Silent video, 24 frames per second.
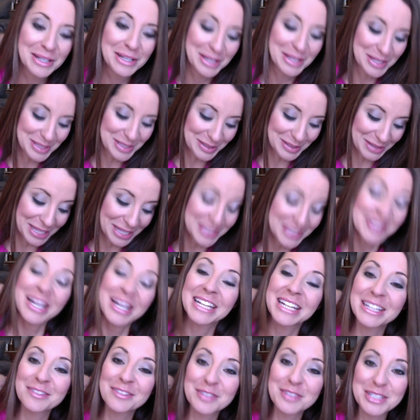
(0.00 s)
So that's what I
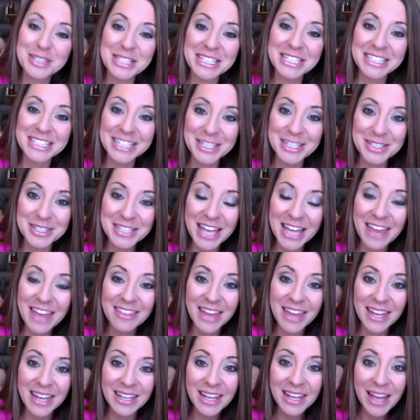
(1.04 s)
did for 6 years. And
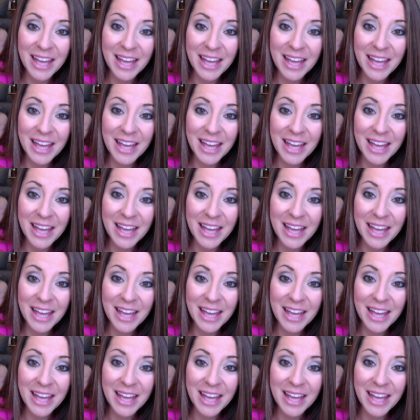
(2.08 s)
then